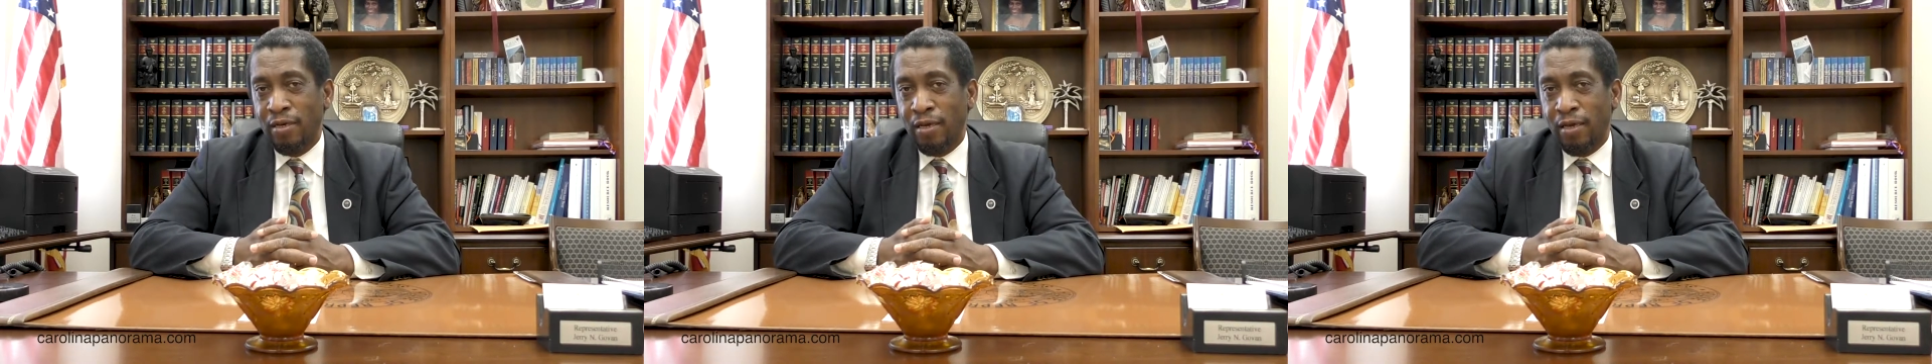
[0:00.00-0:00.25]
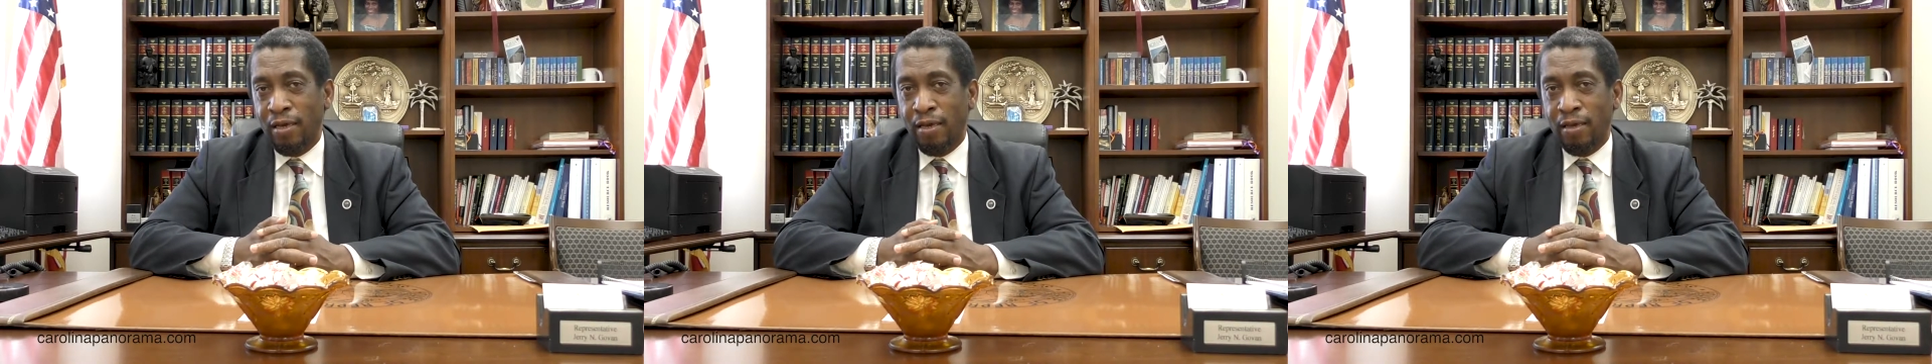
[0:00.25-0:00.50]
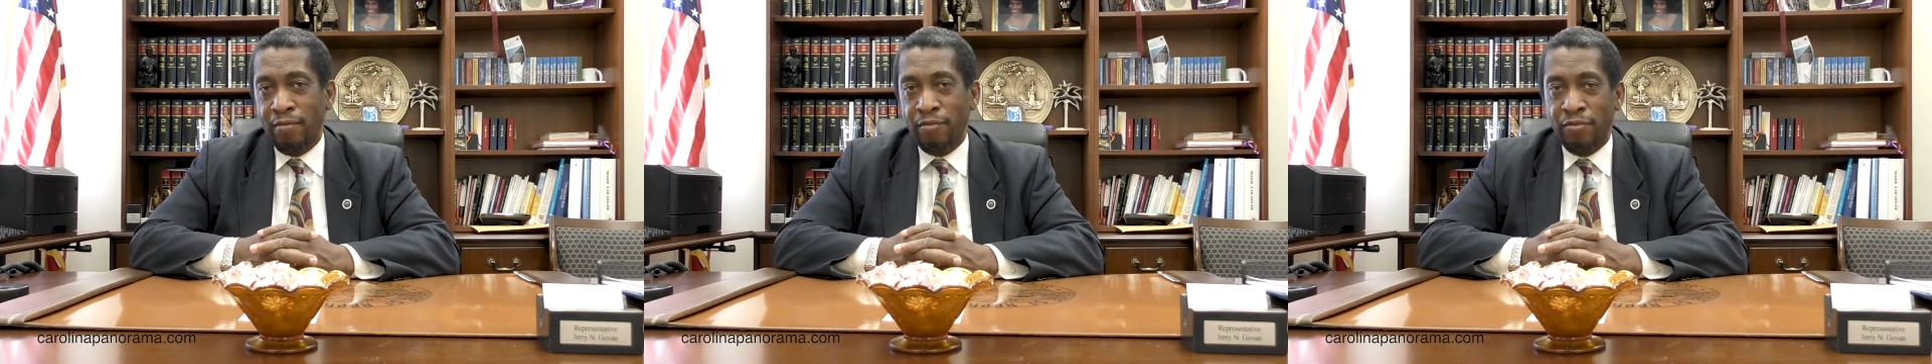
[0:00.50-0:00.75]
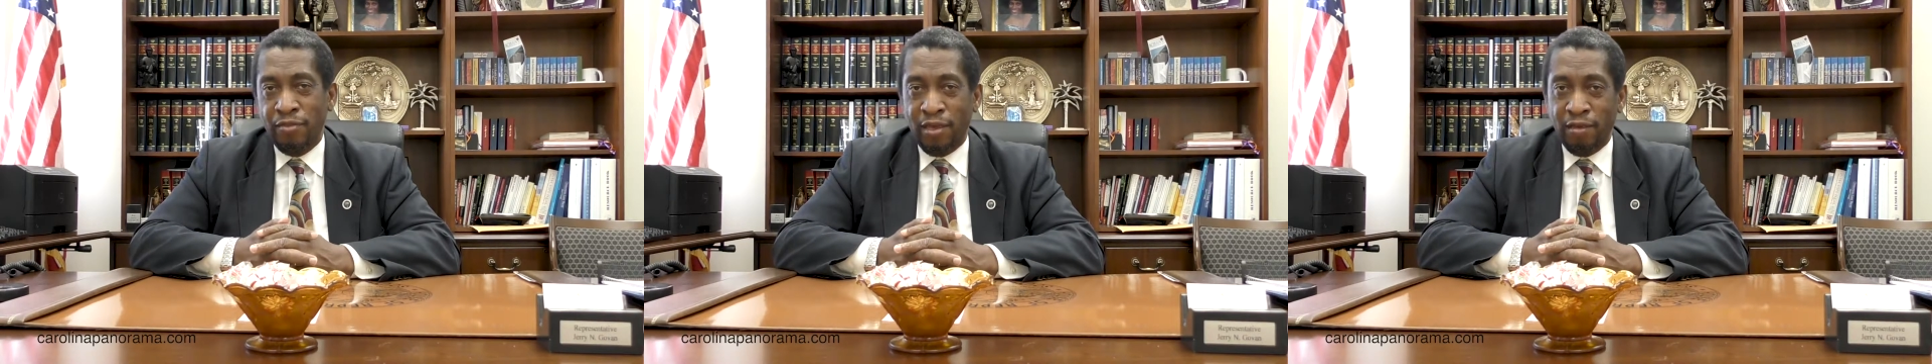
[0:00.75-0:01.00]
And
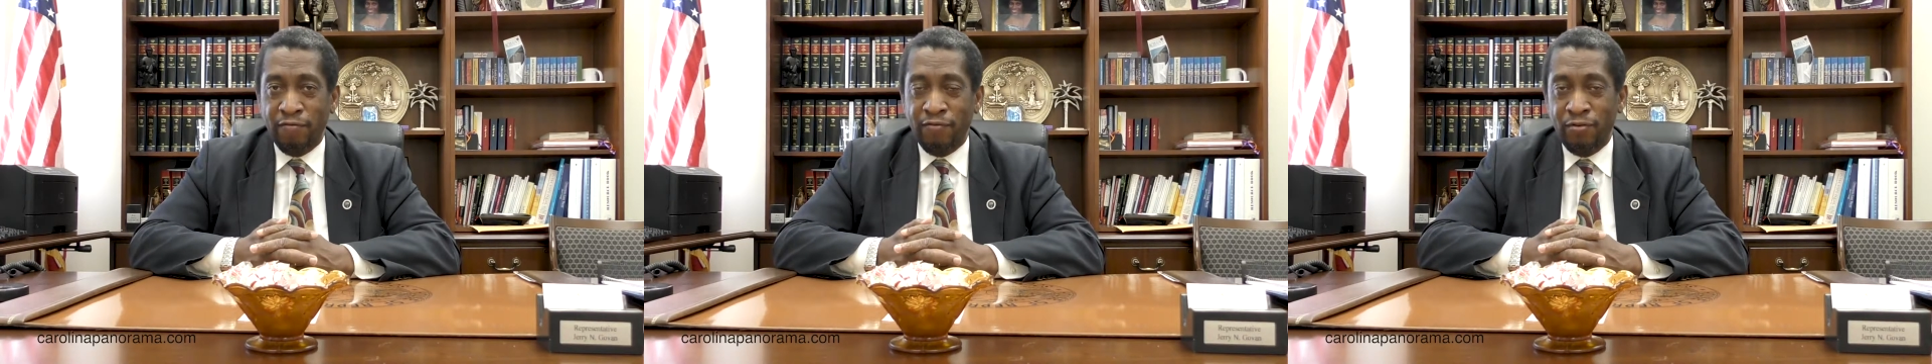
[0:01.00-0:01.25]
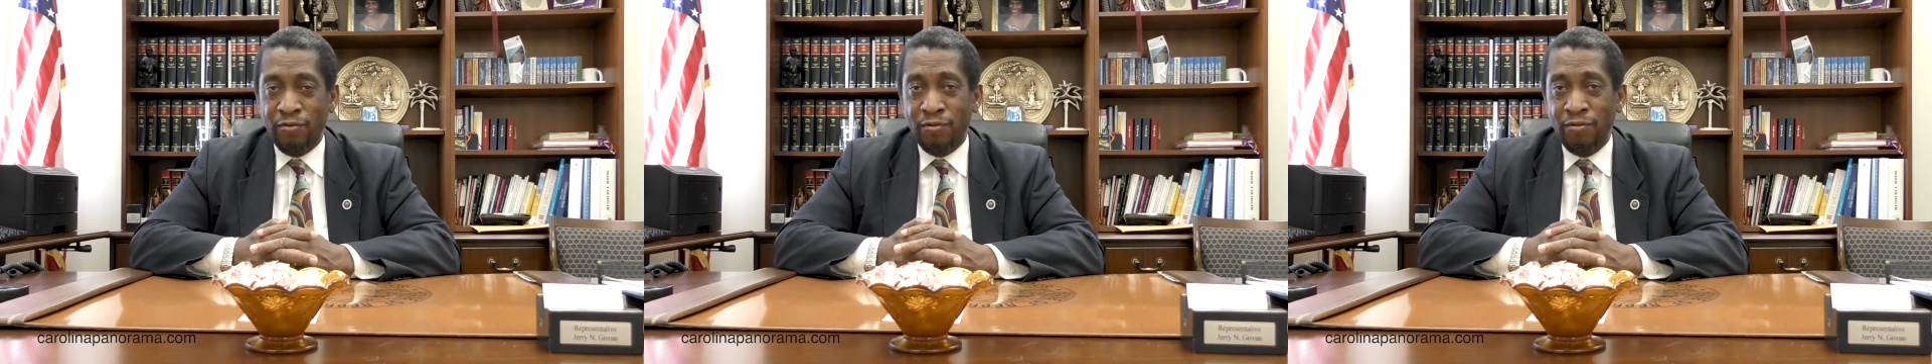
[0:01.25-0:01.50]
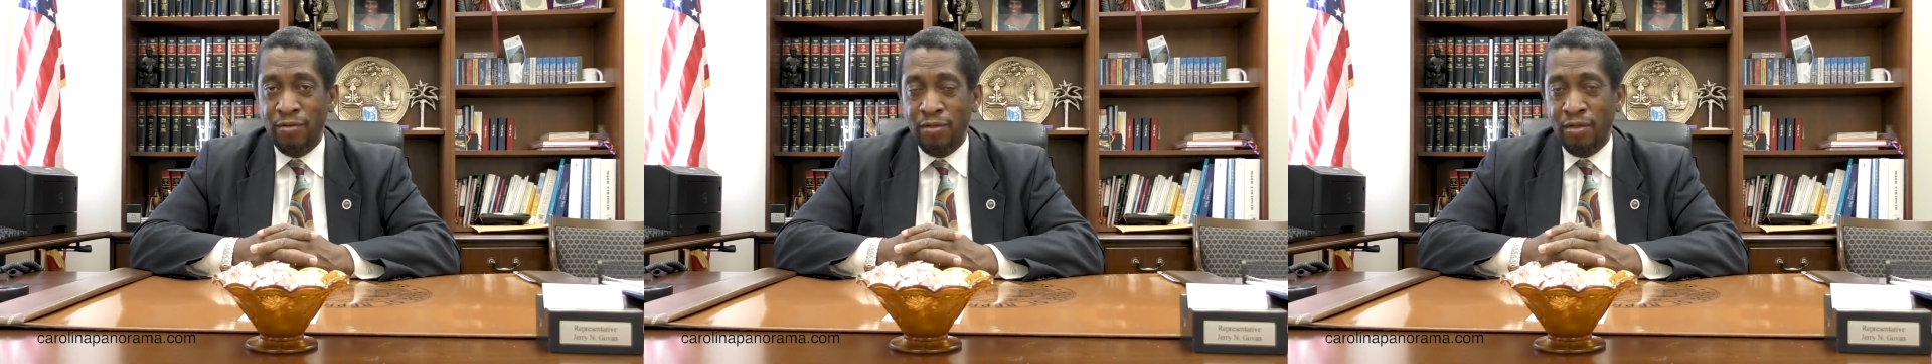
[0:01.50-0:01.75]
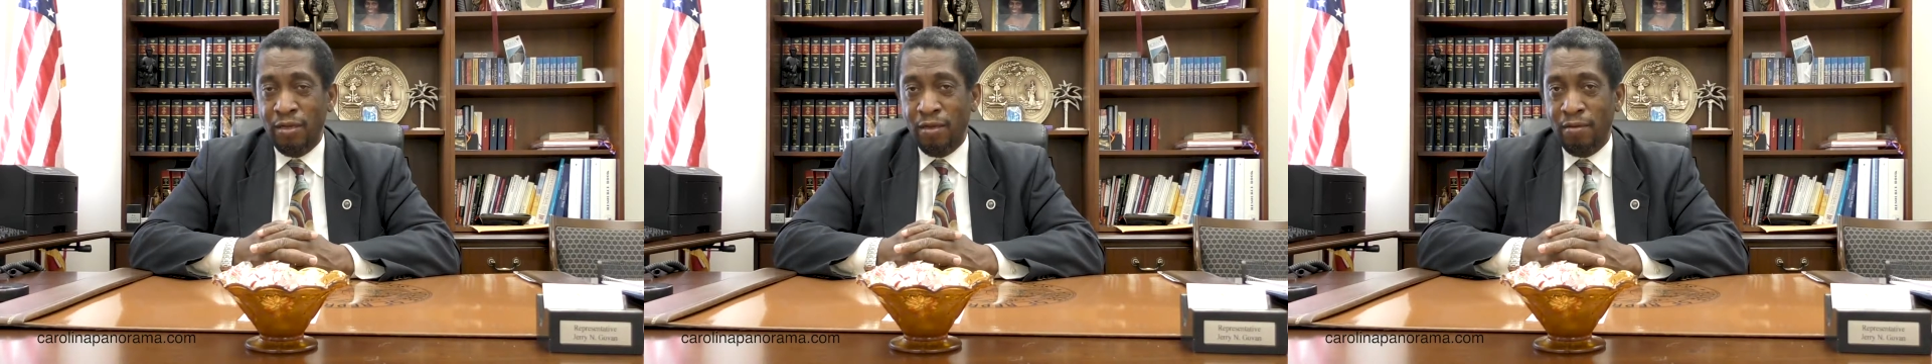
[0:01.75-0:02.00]
thankful
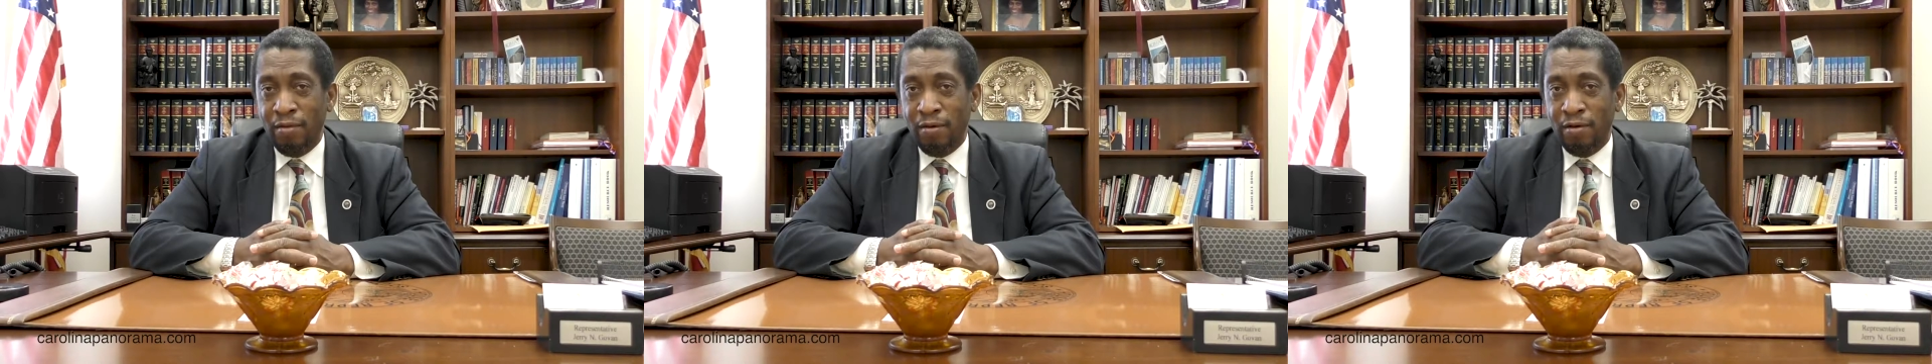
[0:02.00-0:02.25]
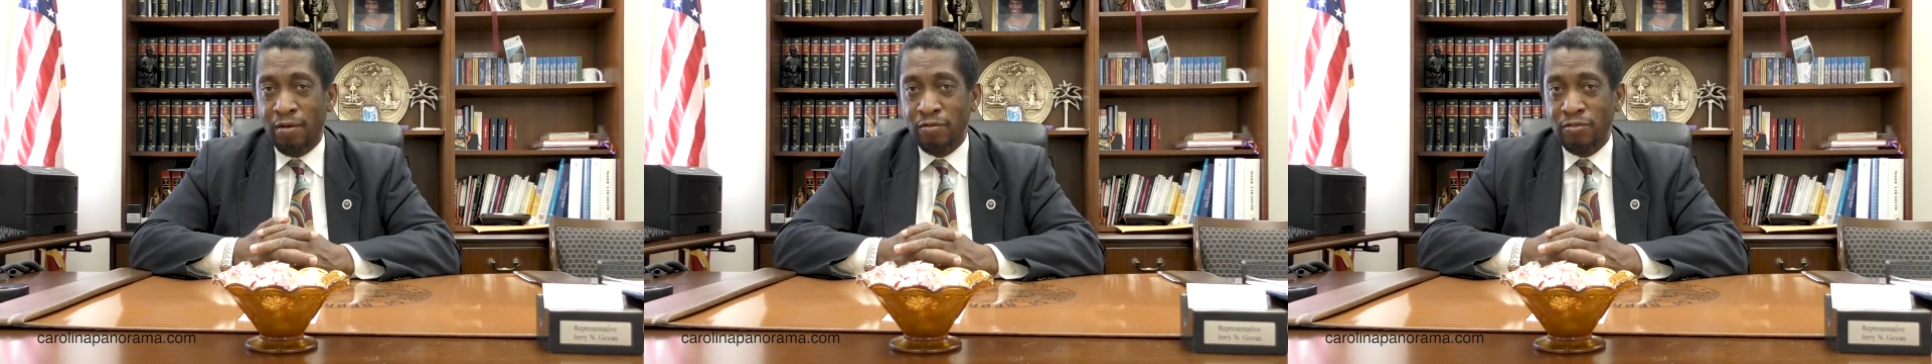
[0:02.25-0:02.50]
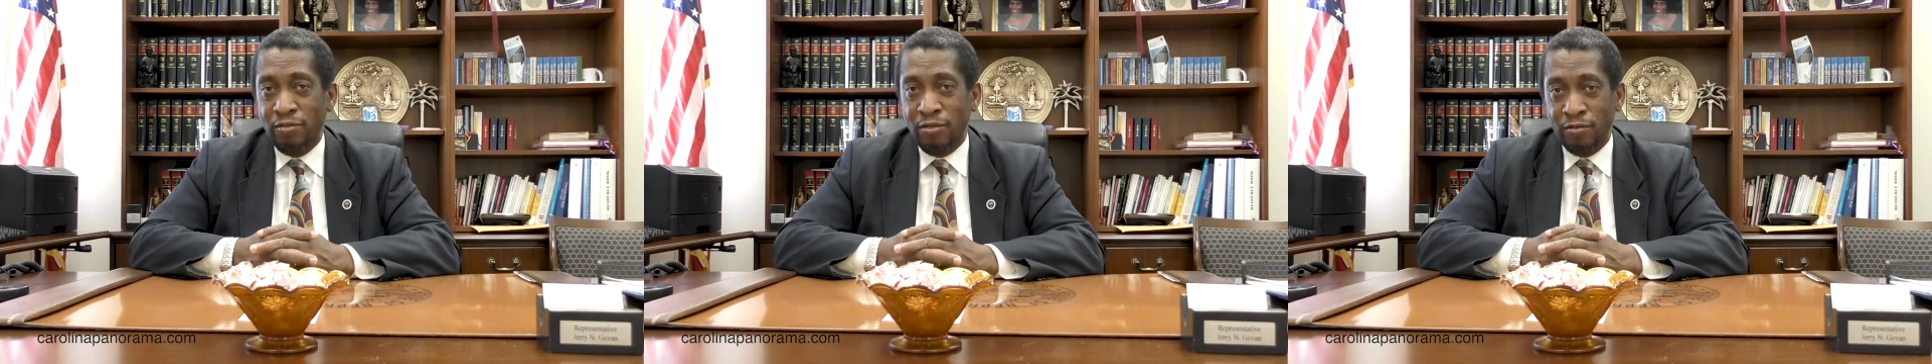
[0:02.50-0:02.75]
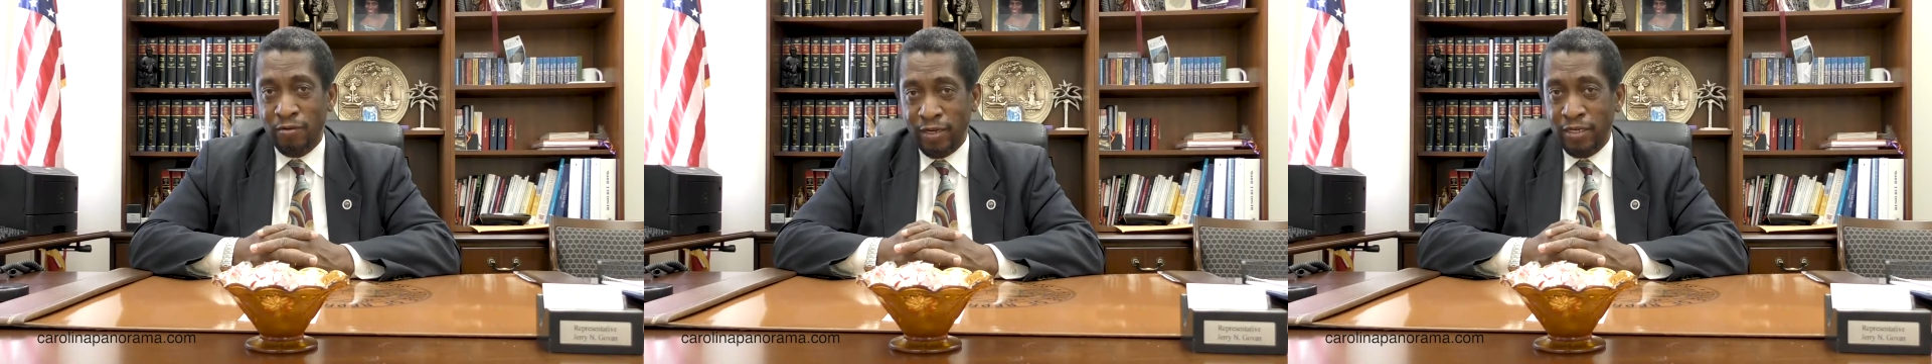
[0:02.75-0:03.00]
to a
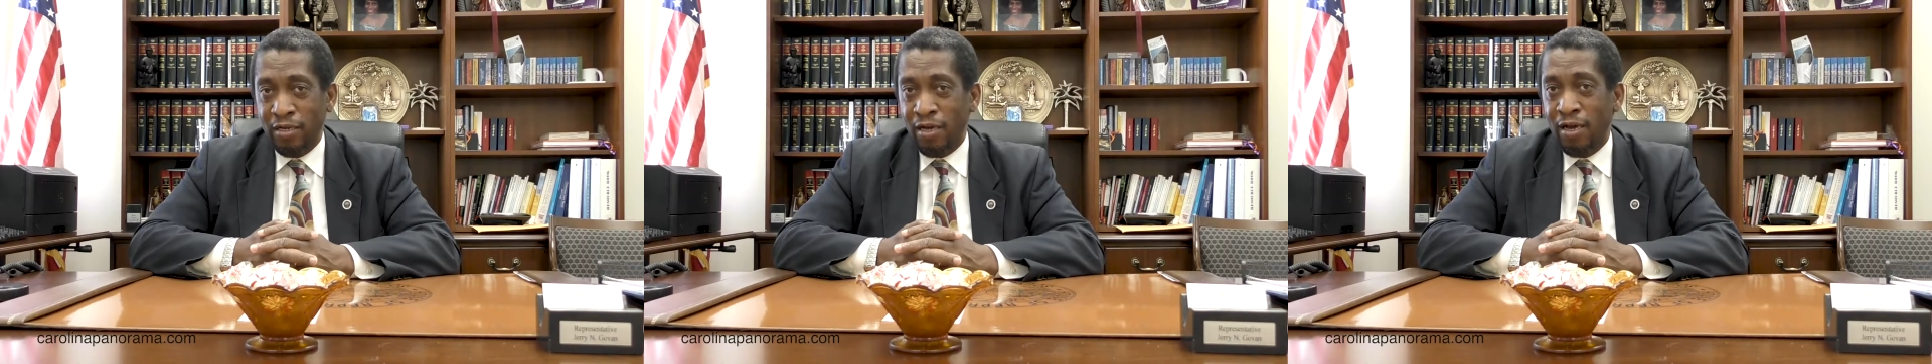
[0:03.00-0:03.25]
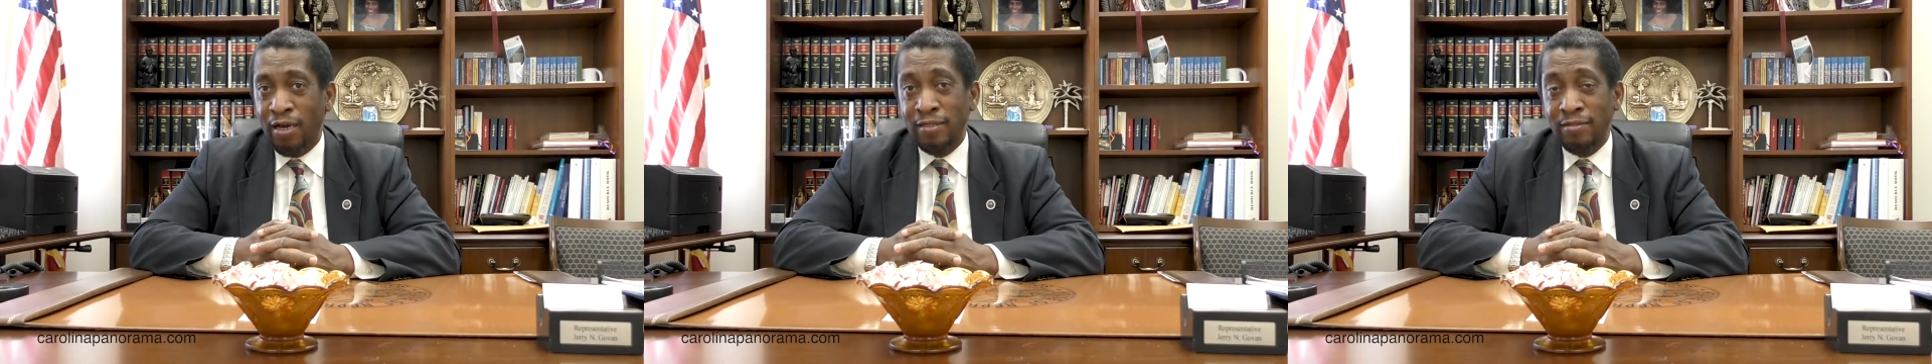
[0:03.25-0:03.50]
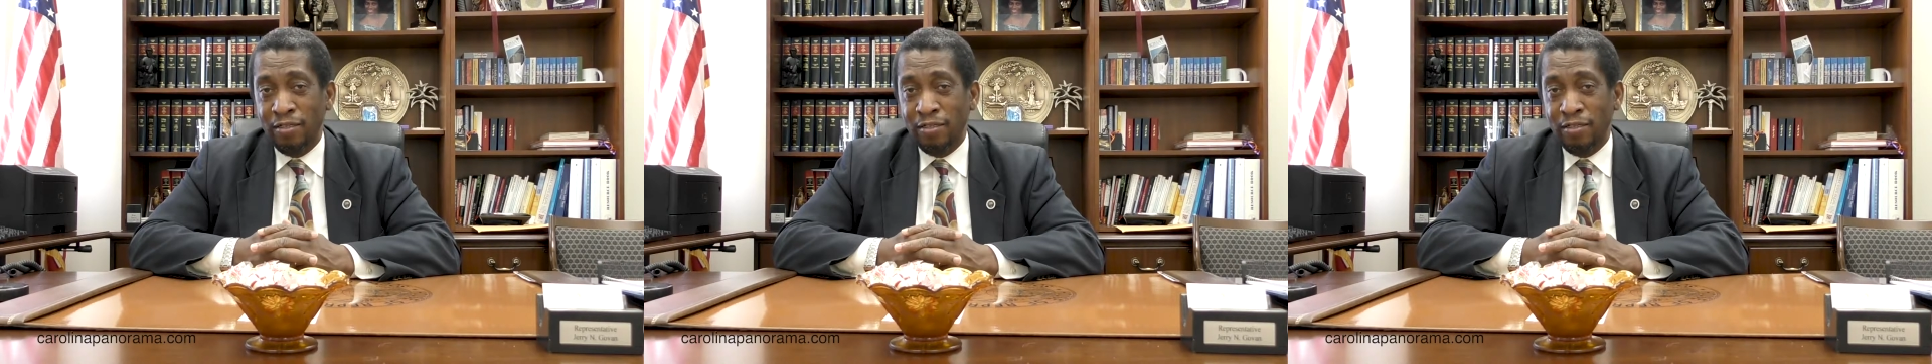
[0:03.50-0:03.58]
great God,